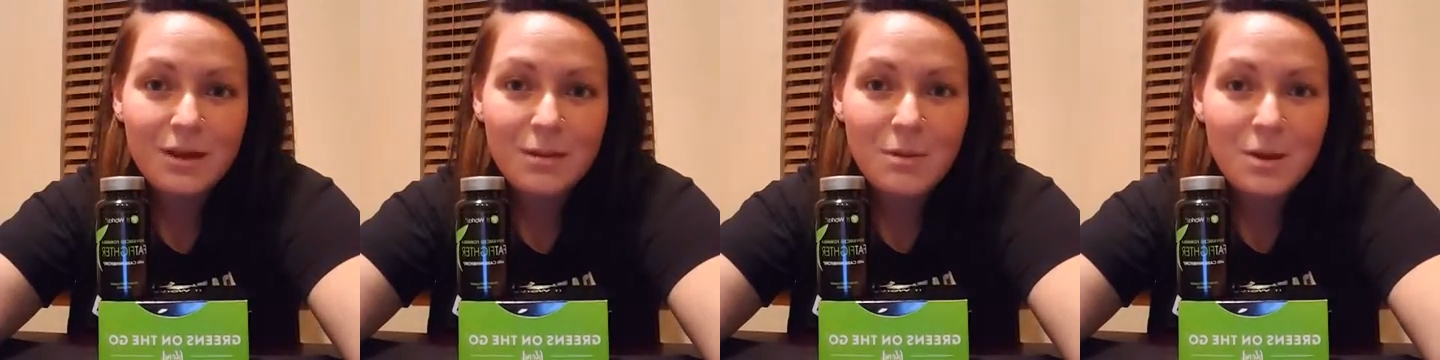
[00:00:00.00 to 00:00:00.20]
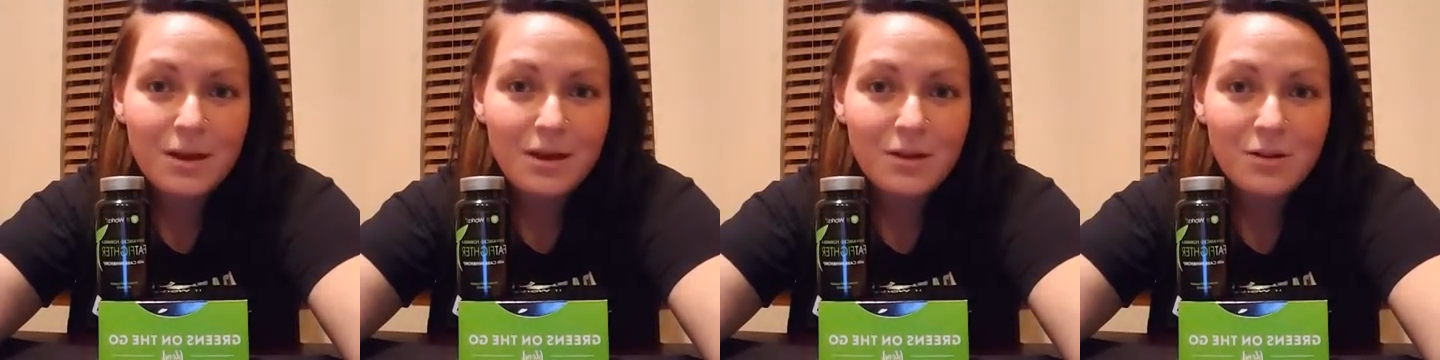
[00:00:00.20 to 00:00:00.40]
I'm
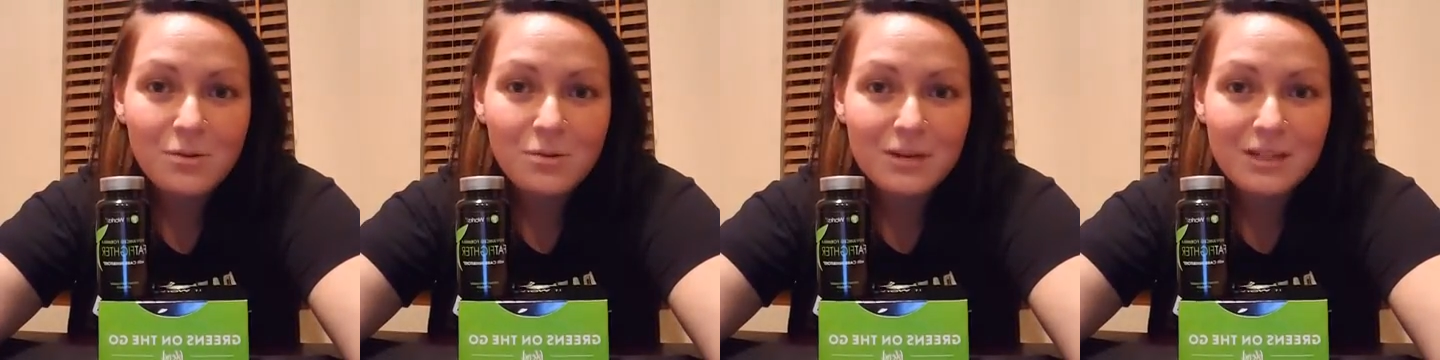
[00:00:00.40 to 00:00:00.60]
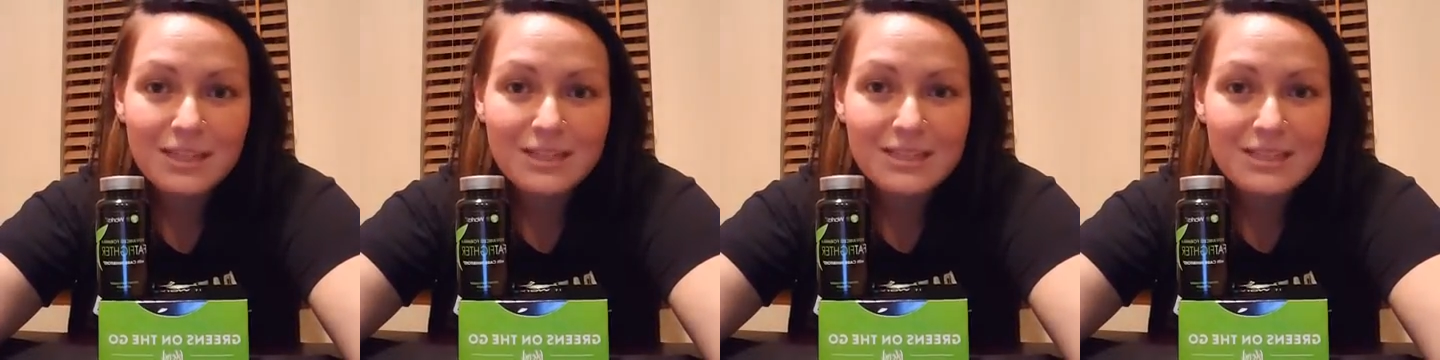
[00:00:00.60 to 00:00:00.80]
not going to go
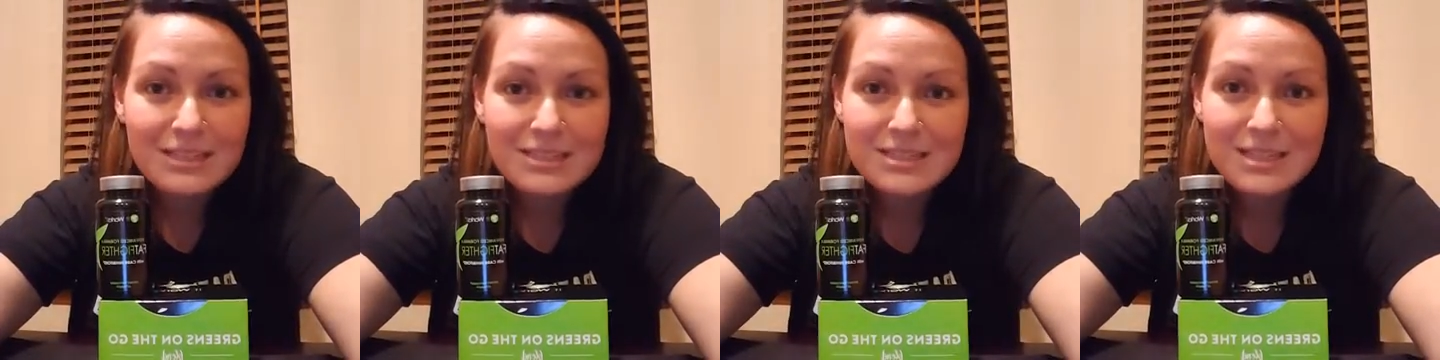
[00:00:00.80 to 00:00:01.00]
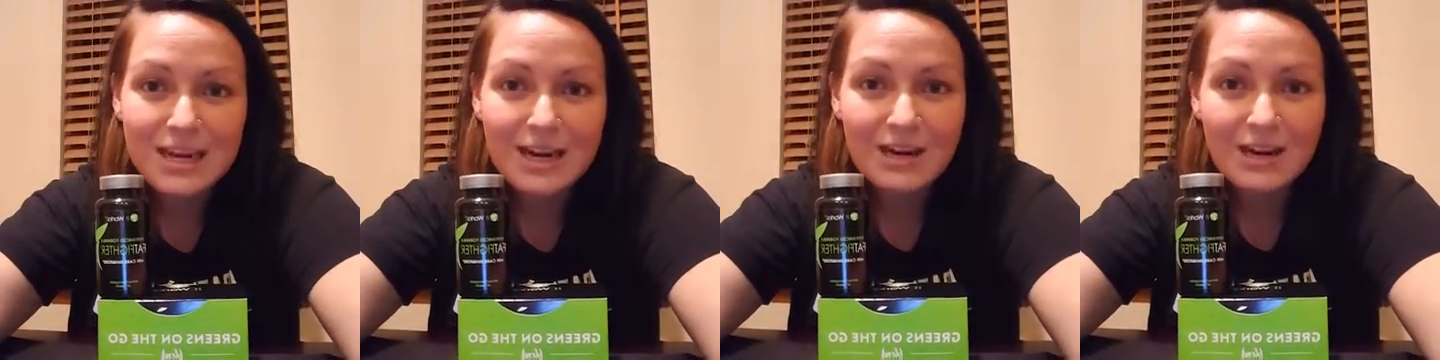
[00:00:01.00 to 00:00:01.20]
and eat the
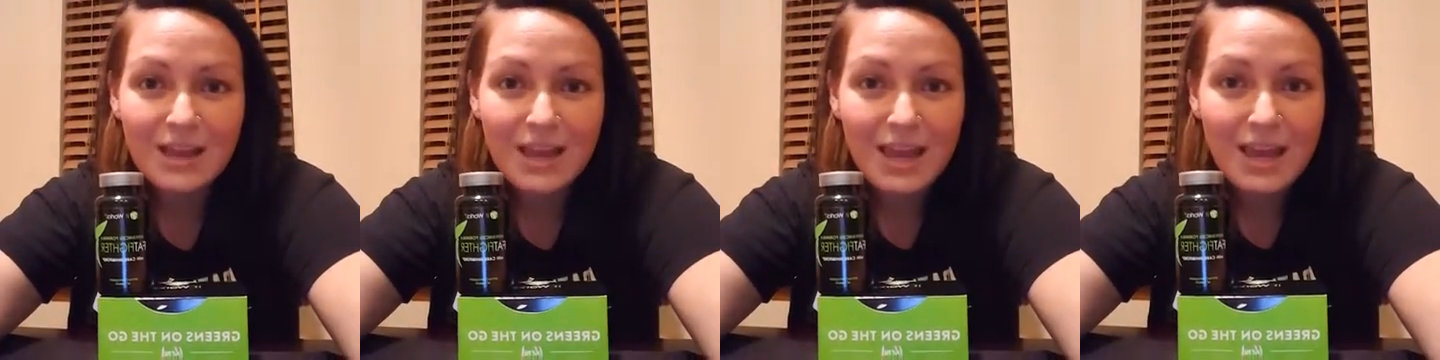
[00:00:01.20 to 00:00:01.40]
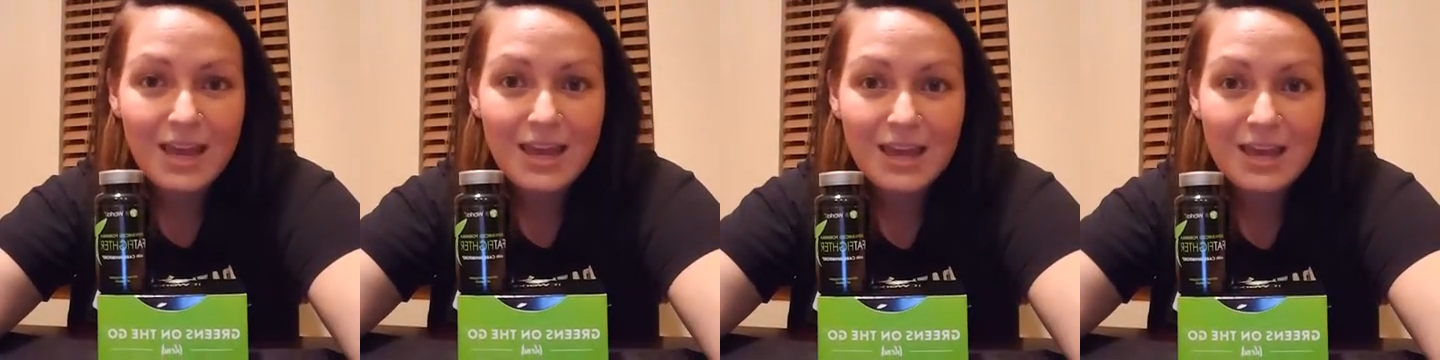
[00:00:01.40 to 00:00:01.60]
entire
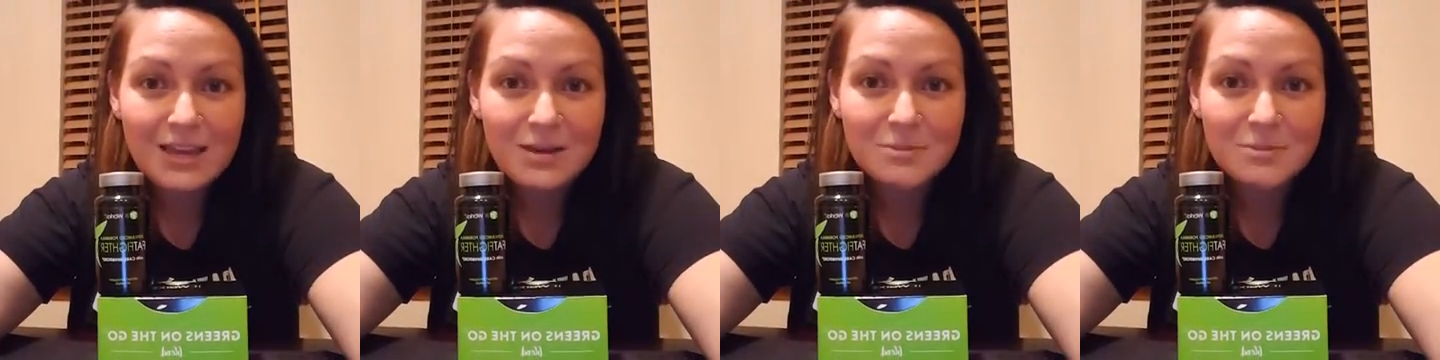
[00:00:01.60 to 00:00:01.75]
cake.